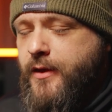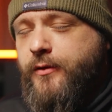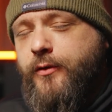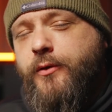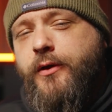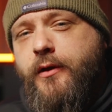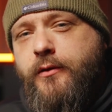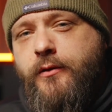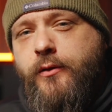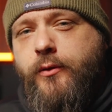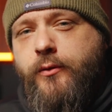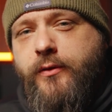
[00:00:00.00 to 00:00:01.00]
So you can
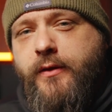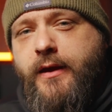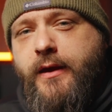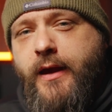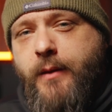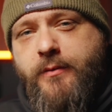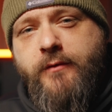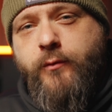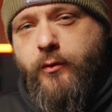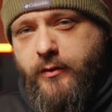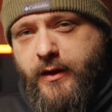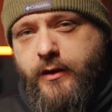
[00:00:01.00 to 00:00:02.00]
use the
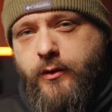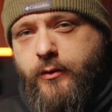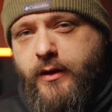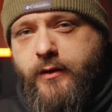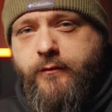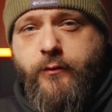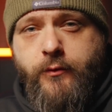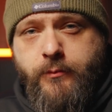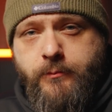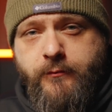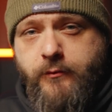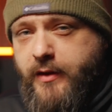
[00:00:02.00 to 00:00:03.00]
MP4 light codec
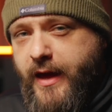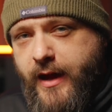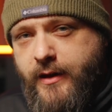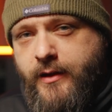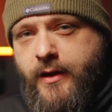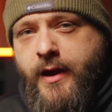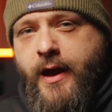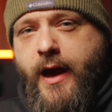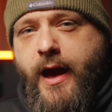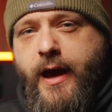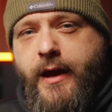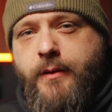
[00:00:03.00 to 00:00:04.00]
for that.
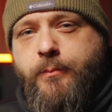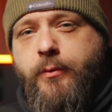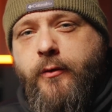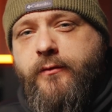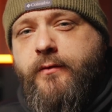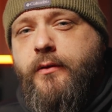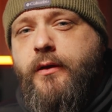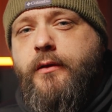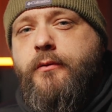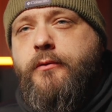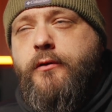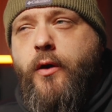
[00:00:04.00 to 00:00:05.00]
I
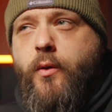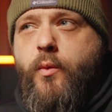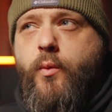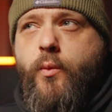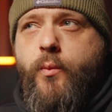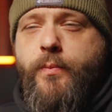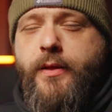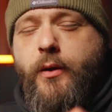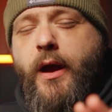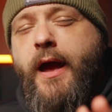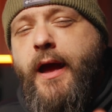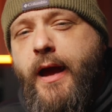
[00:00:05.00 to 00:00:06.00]
personally don't.
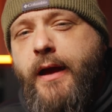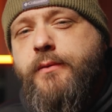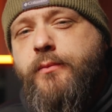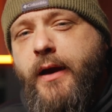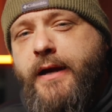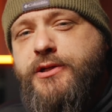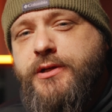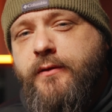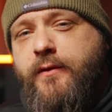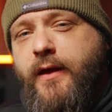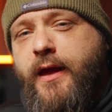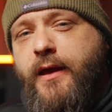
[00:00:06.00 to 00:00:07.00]
I
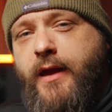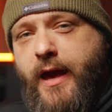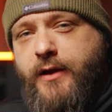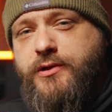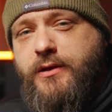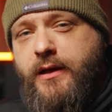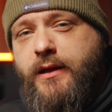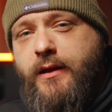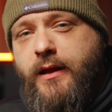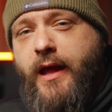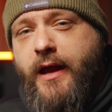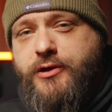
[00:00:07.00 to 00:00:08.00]
should say actually
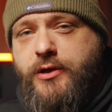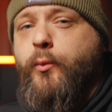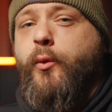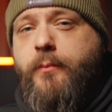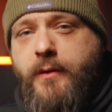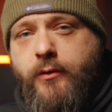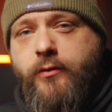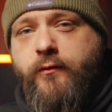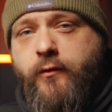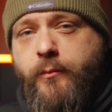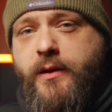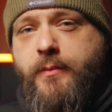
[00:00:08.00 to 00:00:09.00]
it actually would be
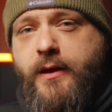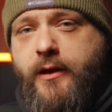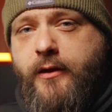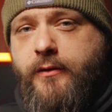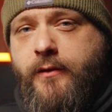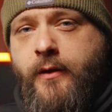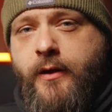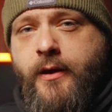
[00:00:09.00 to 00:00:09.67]
useful for me because